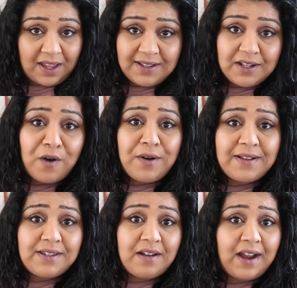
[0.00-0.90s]
it's cold
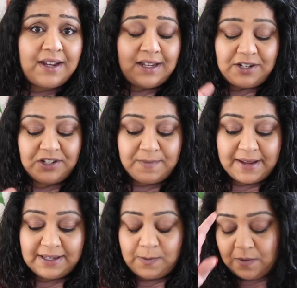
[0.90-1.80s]
outside, it just
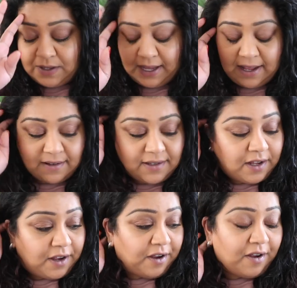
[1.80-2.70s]
messes with your skin.
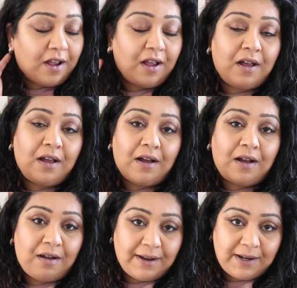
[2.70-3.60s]
So
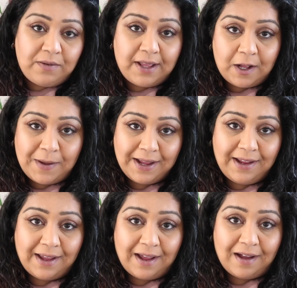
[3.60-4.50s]
I need all the help I
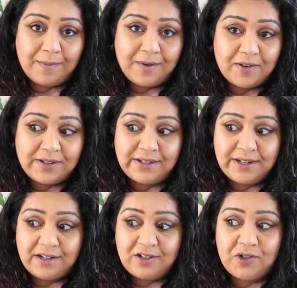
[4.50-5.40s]
can get. I'm
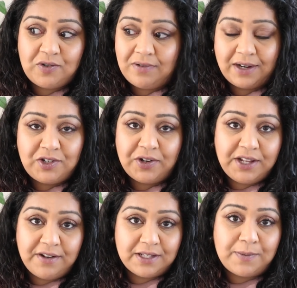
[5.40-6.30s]
constantly tr like
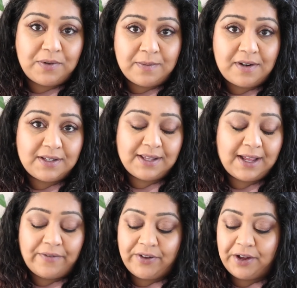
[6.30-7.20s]
trying to use up all the masks I
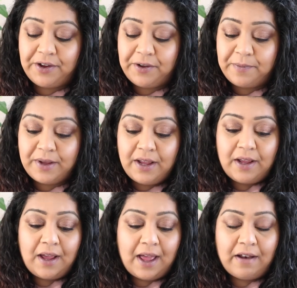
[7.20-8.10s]
have at home
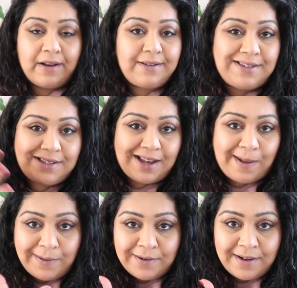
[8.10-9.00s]
and like
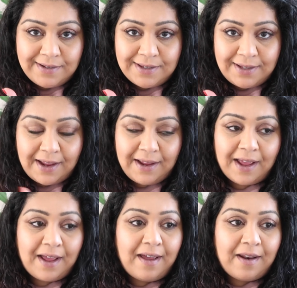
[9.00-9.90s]
slap on loads of
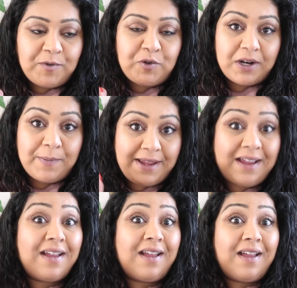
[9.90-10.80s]
skincare, and I'm trying to
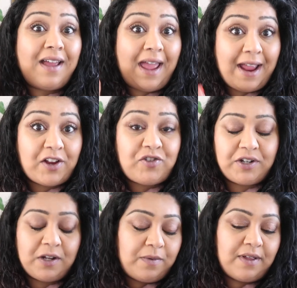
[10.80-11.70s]
be
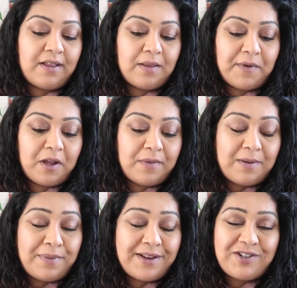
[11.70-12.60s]
extra good with it at the
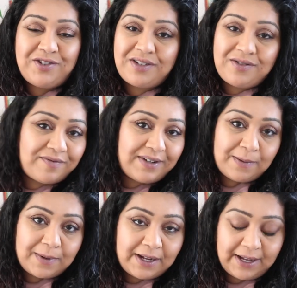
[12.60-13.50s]
moment, but it's just not really
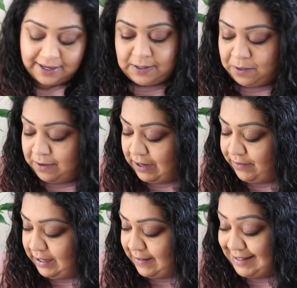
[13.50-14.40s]
working. So I thought I'd have
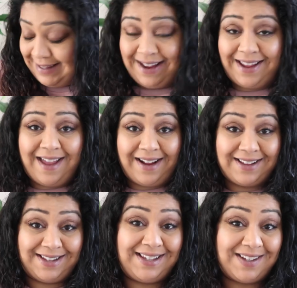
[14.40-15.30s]
a look at their skincare
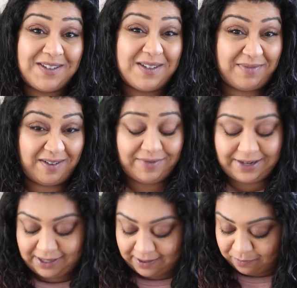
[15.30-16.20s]
because they sell some like
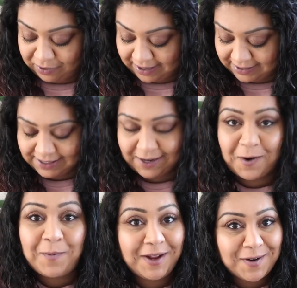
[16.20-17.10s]
really good brands, and
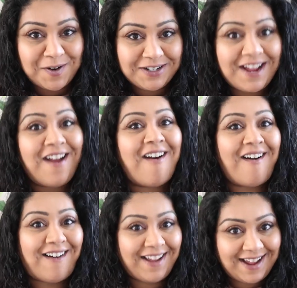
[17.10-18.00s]
oh my god,
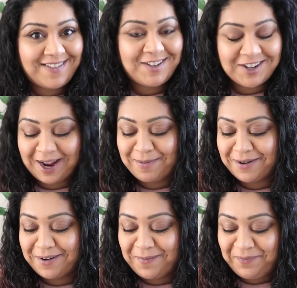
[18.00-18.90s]
I hit the
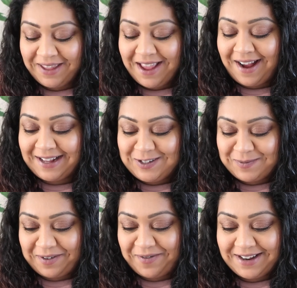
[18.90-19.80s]
jackpot. I saw
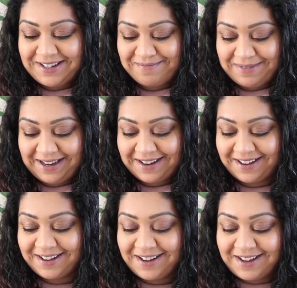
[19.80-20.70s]
my friend
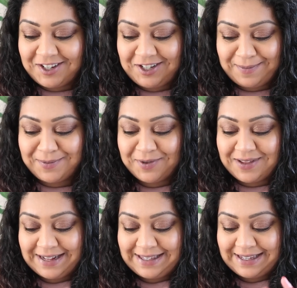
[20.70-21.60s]
Amina, she bought
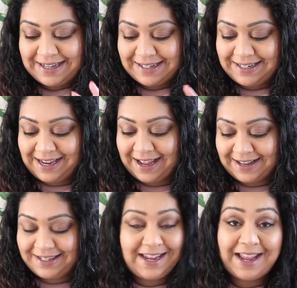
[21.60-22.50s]
this in T
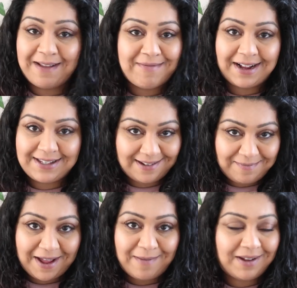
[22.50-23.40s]
at T K Maxx in
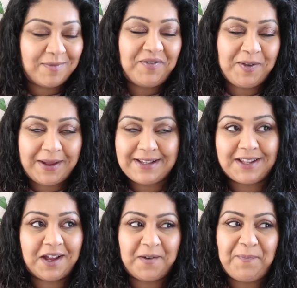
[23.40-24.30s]
Birmingham a few weeks
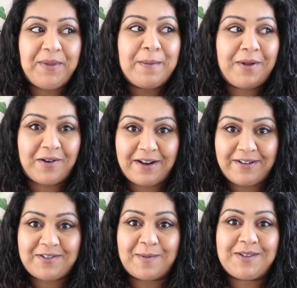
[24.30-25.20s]
ago, put it on her
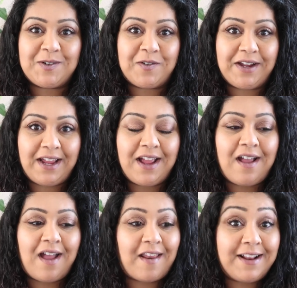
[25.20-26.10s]
Instagram story,
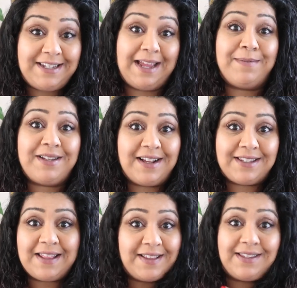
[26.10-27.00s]
and I D M'd her
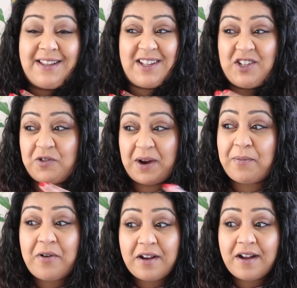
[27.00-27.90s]
saying this is like such a great
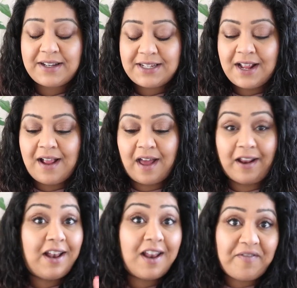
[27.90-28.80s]
product and
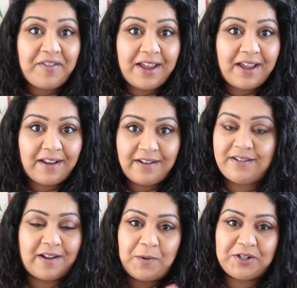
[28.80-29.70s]
I love it
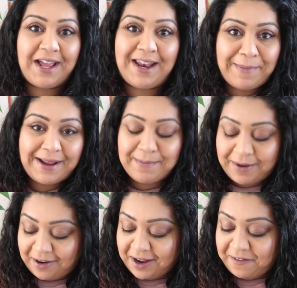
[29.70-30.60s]
and I wish I had it back in
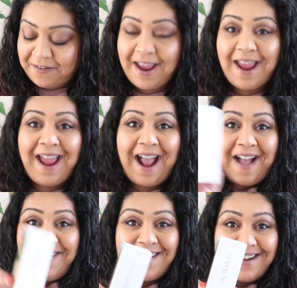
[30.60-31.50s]
my life,
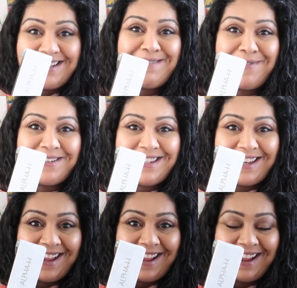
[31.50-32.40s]
and then I spotted
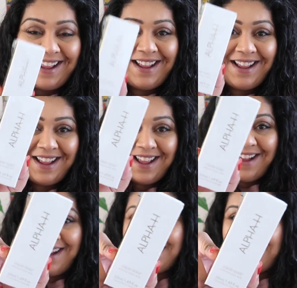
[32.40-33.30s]
it. I